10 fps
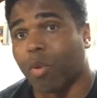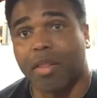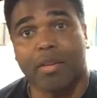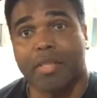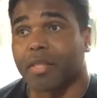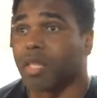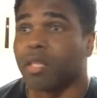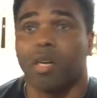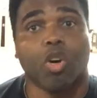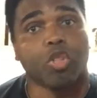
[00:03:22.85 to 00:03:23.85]
whether it's
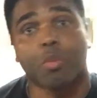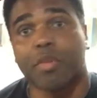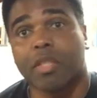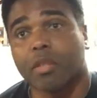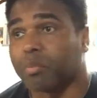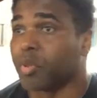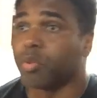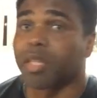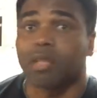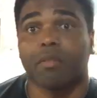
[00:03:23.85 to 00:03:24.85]
a Oldsmobile,
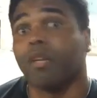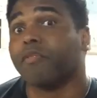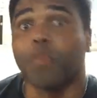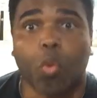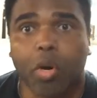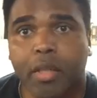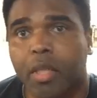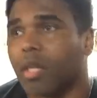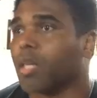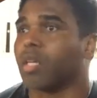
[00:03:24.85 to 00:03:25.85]
Buick, Ford,
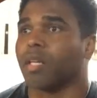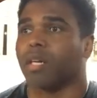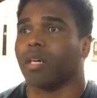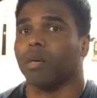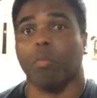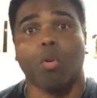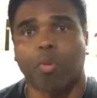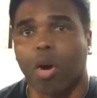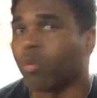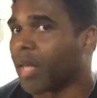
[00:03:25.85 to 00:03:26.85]
a, a
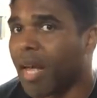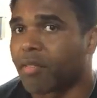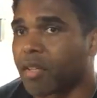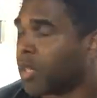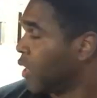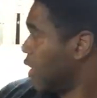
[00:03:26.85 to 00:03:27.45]
Mopar, whatever,